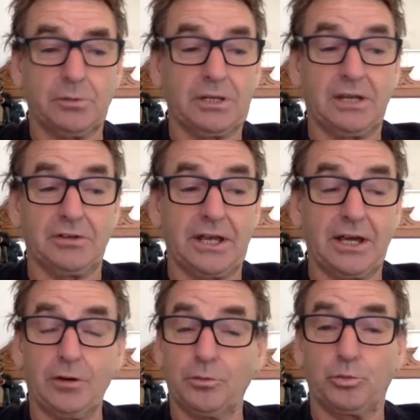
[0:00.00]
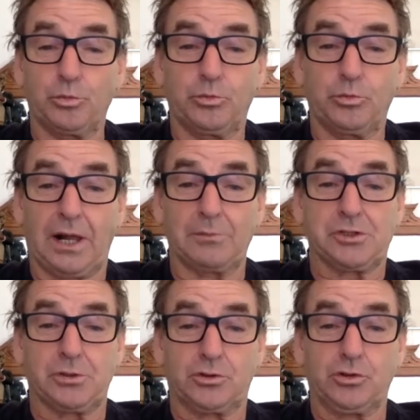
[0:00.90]
I mean, even now
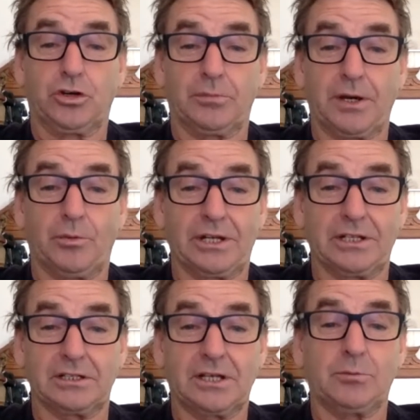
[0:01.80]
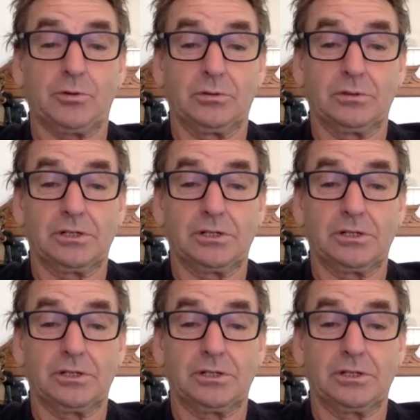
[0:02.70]
clubs still talk about winning the double.